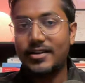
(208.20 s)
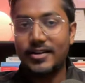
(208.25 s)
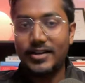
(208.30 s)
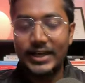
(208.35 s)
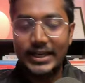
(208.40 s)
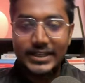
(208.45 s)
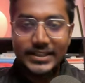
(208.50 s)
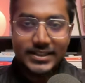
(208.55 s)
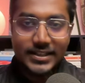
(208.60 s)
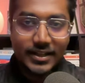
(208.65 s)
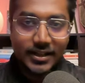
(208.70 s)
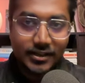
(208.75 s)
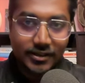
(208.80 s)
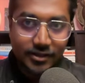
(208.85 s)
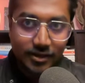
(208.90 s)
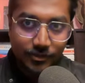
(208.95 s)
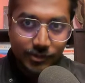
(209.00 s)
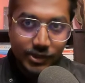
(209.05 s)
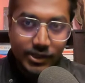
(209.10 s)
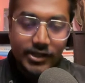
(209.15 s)
Excellent
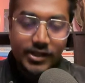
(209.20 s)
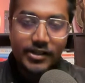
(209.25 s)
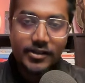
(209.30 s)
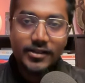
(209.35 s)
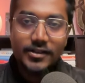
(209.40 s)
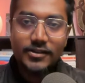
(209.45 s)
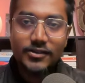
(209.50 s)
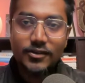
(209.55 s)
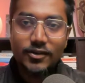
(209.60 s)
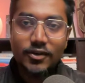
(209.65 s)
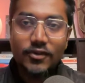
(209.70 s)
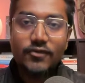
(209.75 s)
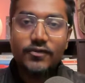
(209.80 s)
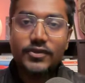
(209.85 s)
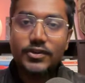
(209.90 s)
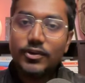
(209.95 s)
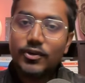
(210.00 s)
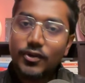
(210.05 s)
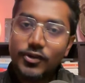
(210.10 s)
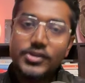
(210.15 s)
communicator of
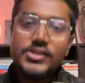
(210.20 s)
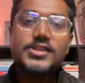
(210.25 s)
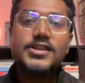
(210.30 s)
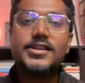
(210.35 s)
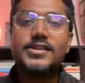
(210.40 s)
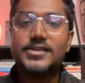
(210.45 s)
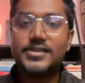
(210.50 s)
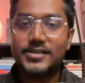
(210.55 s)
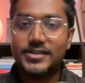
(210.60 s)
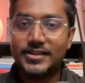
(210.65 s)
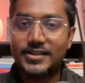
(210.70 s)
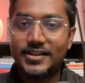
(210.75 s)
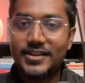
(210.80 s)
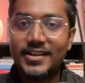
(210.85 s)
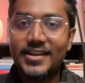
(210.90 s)
nonsense.